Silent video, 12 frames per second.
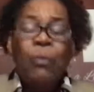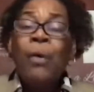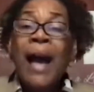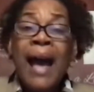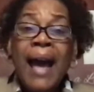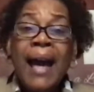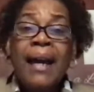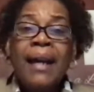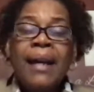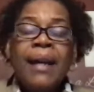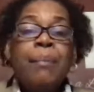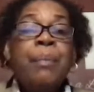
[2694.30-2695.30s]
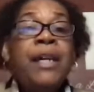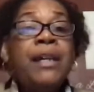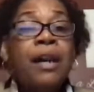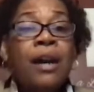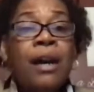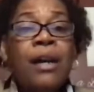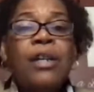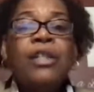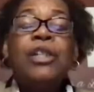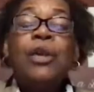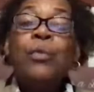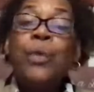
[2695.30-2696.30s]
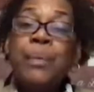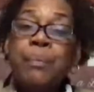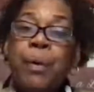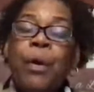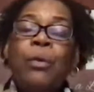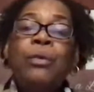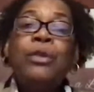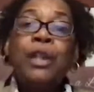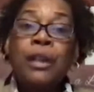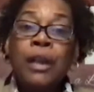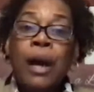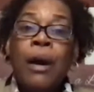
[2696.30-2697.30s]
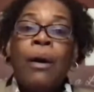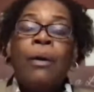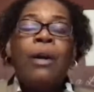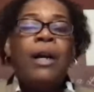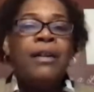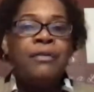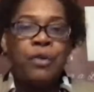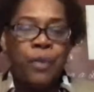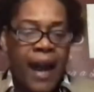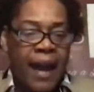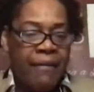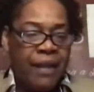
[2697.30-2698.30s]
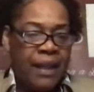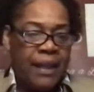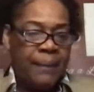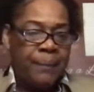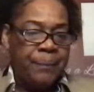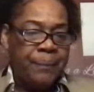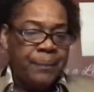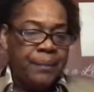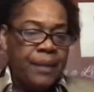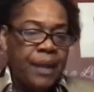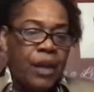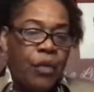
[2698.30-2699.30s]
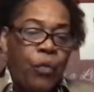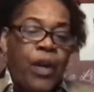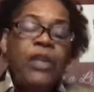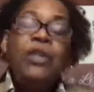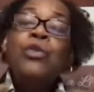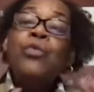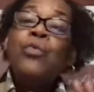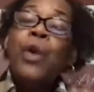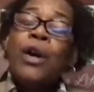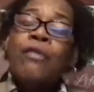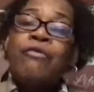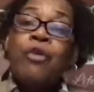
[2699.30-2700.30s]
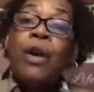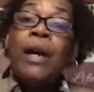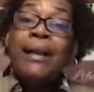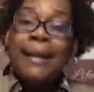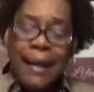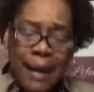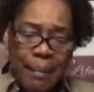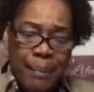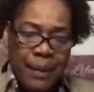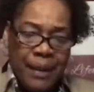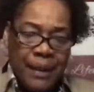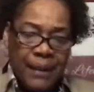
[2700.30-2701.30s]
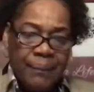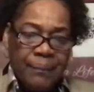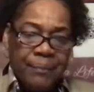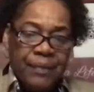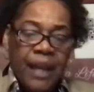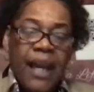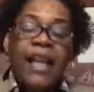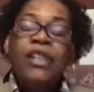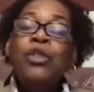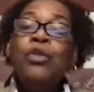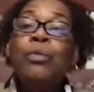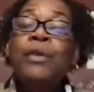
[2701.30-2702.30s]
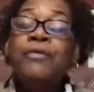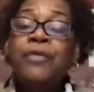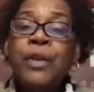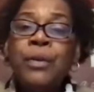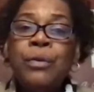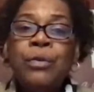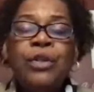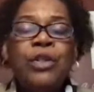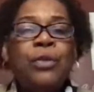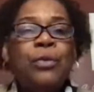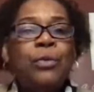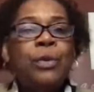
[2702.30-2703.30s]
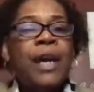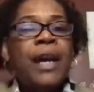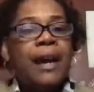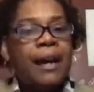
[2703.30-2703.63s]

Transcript: Why? Because we broke the law of gravity. When you work for a company and you refuse to